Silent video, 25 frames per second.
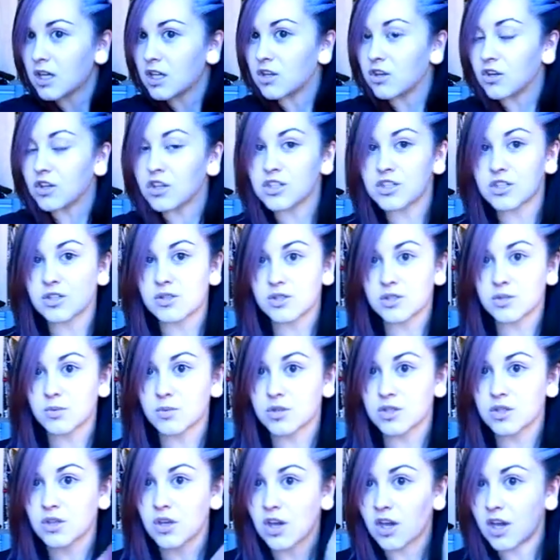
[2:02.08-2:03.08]
You can do this
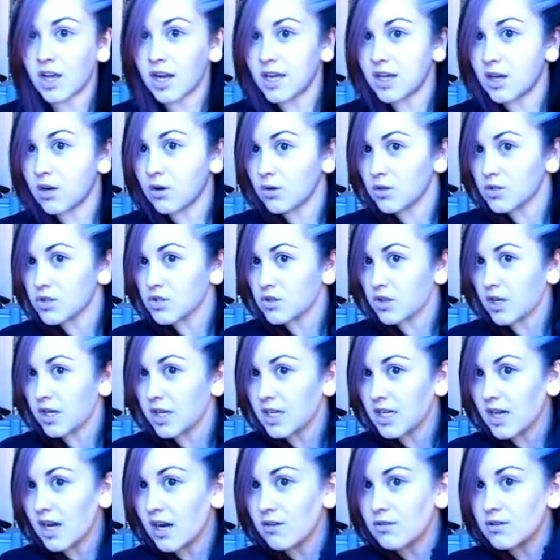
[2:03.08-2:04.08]
with curly or straight
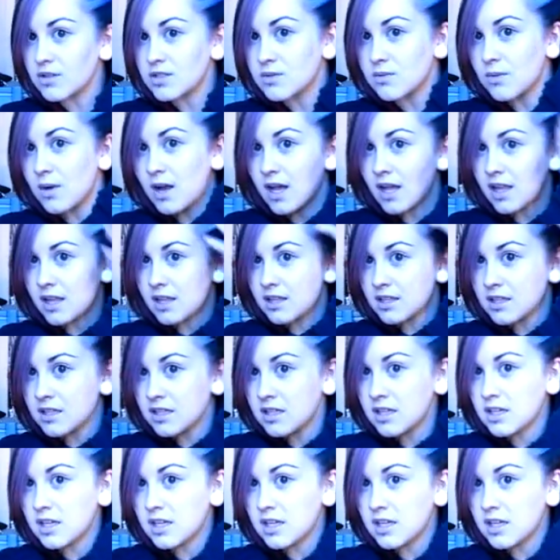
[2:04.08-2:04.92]
hair as well.